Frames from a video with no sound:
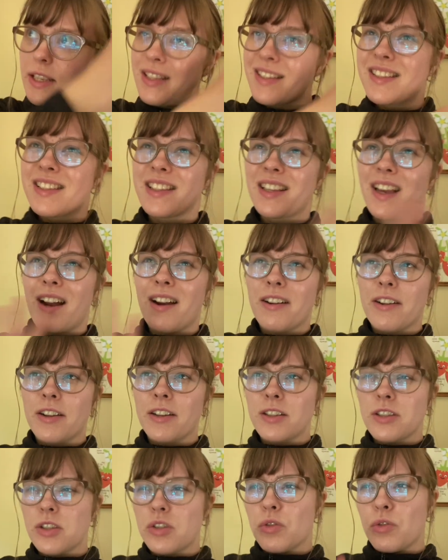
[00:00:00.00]

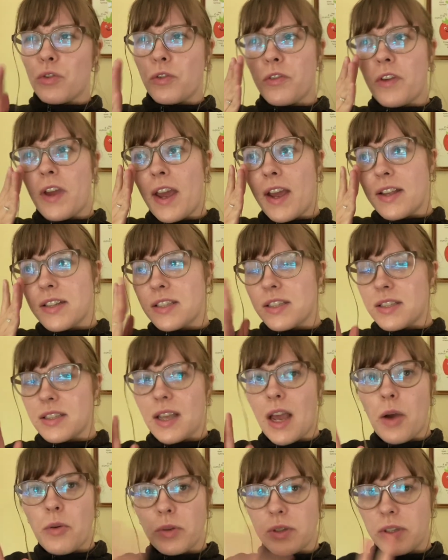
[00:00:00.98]
started too fast.
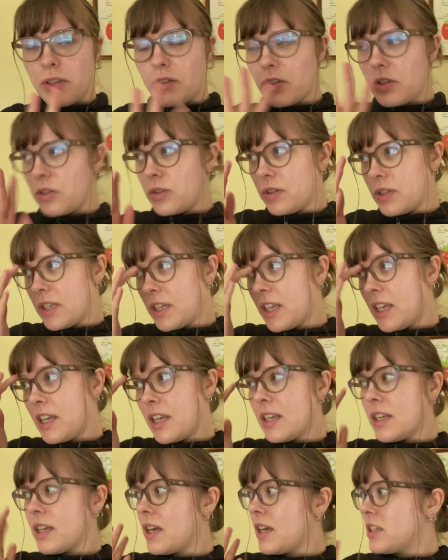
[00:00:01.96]
I will never do it
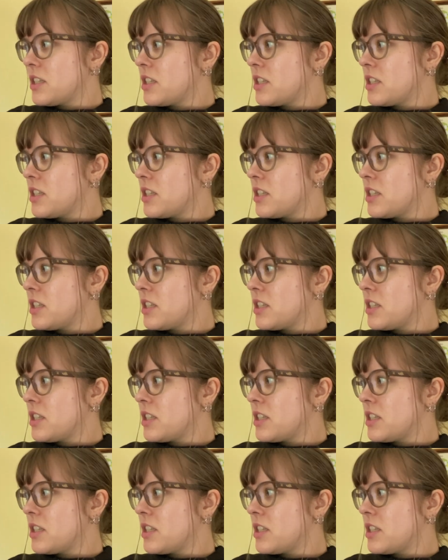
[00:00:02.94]
again. I